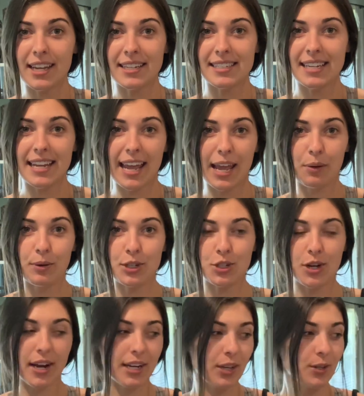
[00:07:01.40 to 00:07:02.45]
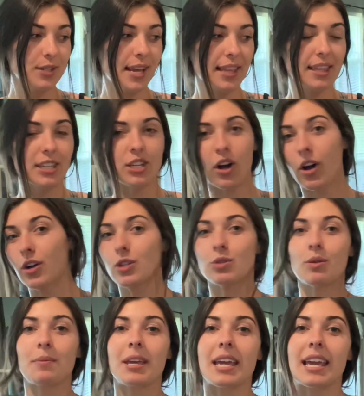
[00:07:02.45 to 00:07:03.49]
Today, we tried to go take the dog
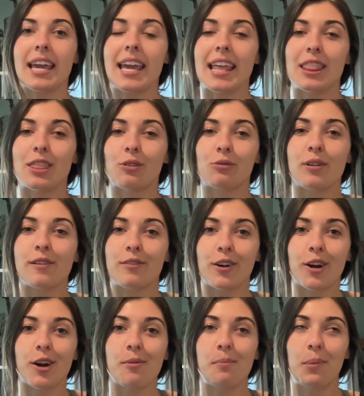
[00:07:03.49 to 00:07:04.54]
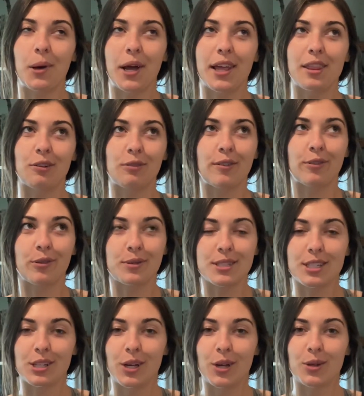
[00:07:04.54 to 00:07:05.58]
swimming in the river, but the river was
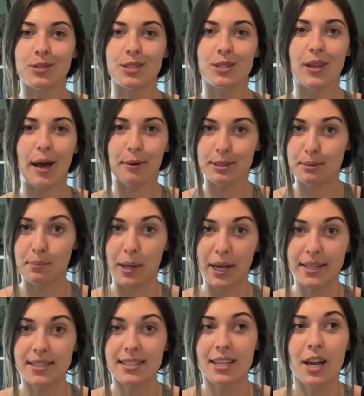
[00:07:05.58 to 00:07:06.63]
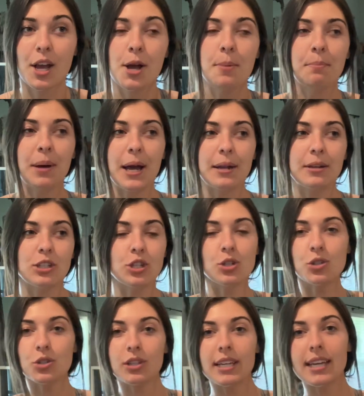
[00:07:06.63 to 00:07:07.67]
closed, so that was a bust. But
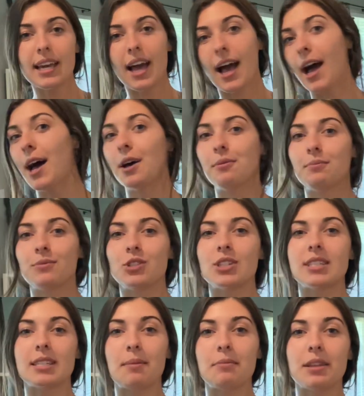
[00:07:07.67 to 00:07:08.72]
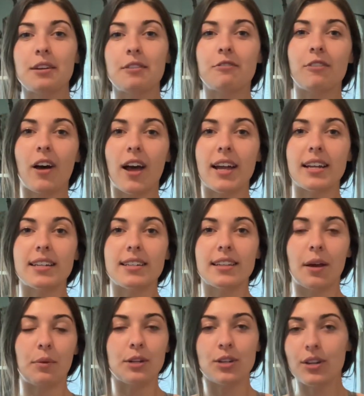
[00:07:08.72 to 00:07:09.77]
usually just something fun
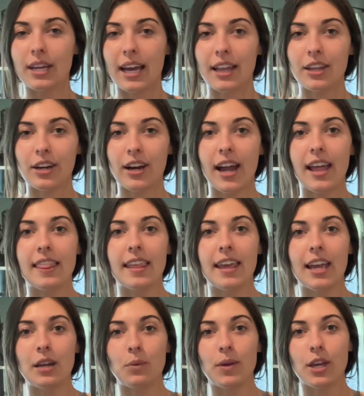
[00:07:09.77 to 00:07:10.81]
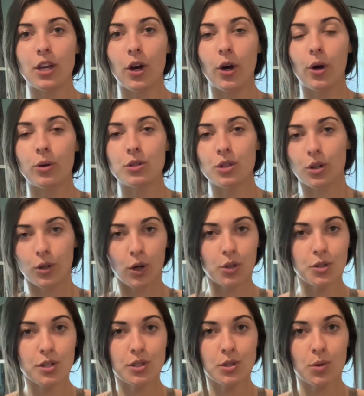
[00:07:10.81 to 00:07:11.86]
that we do together, and then we go to the
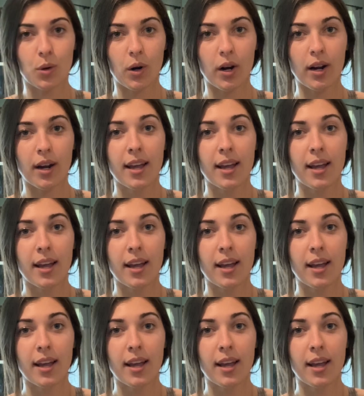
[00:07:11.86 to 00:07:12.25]
grocery store,